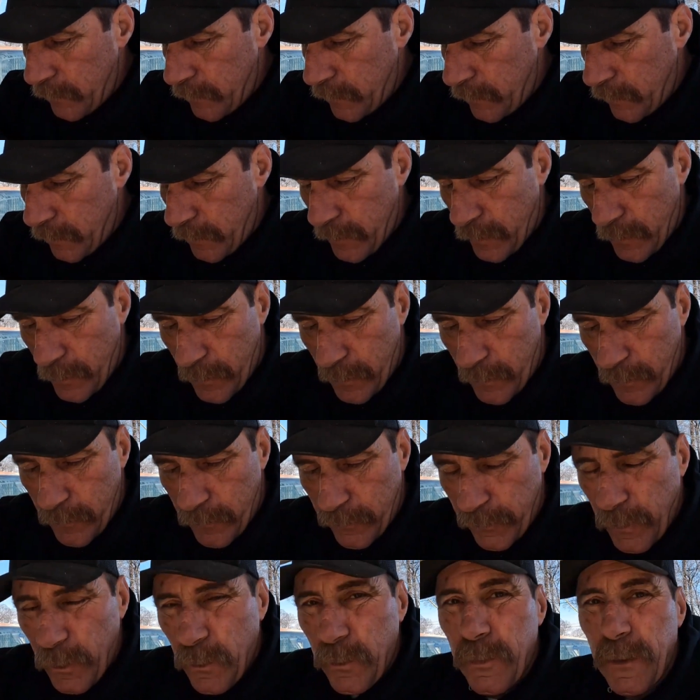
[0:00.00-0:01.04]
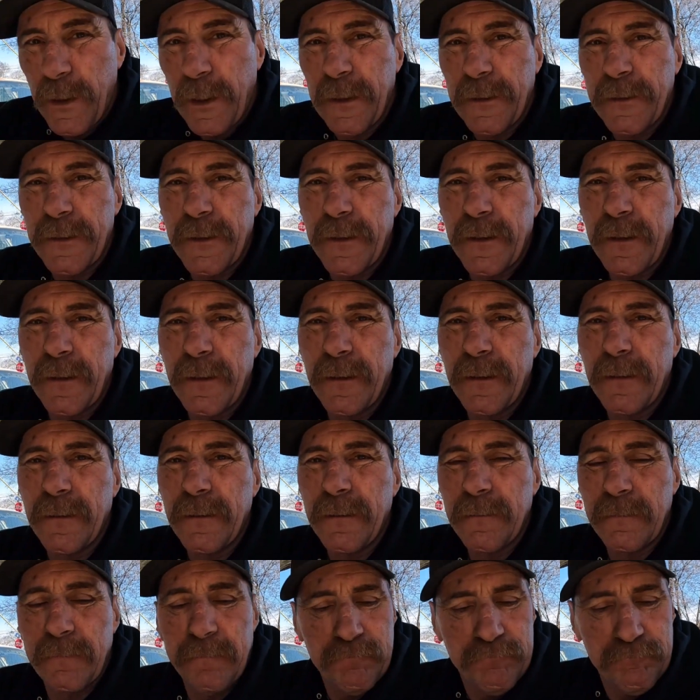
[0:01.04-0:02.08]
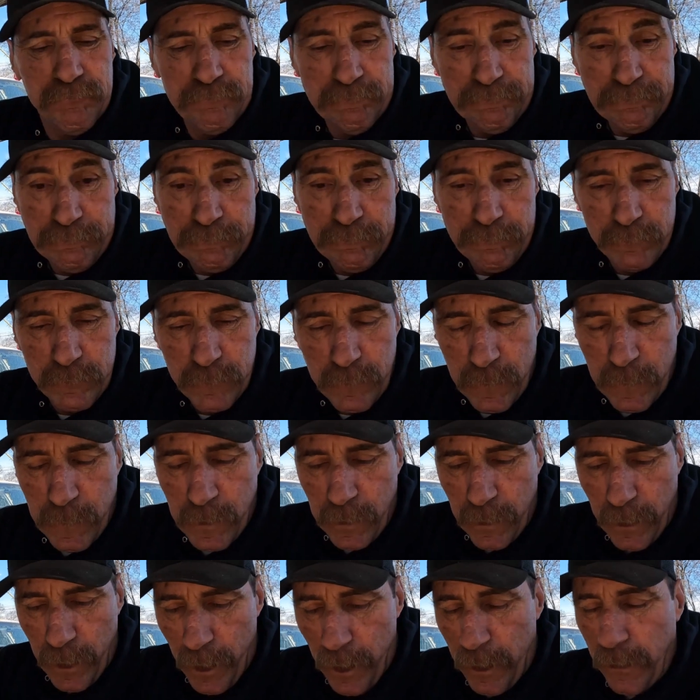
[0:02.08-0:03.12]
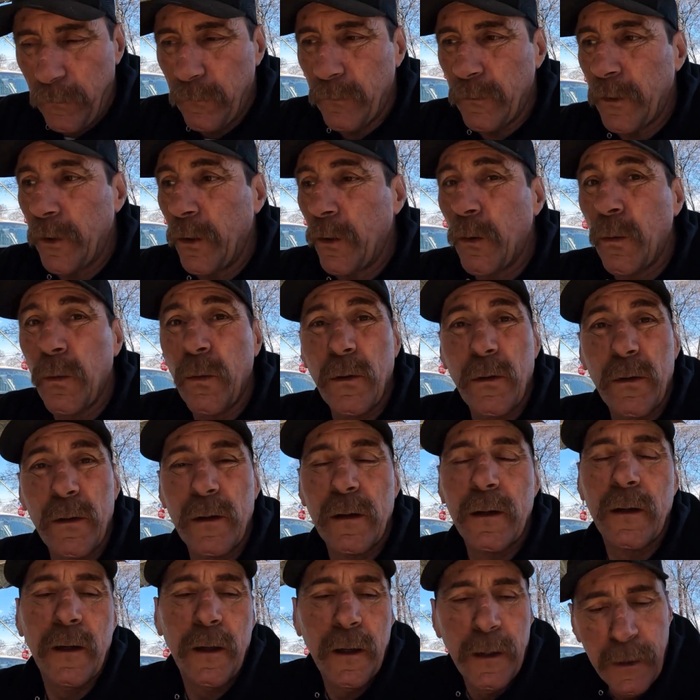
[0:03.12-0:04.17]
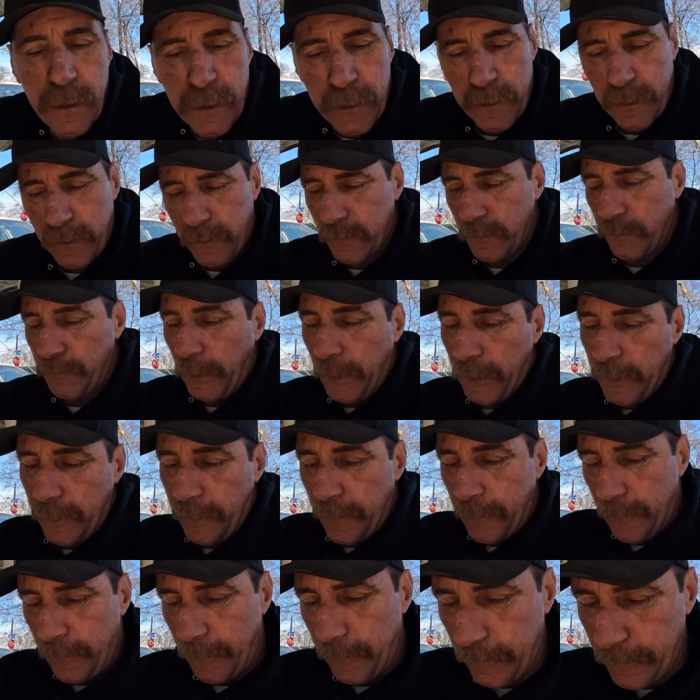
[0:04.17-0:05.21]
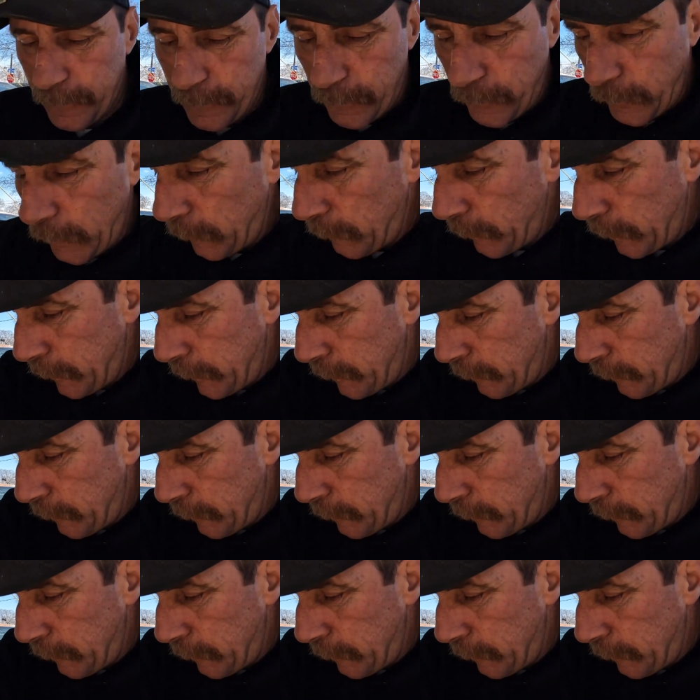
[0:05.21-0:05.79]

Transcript: to the fuel pressure. I don't know. But it's a bummer,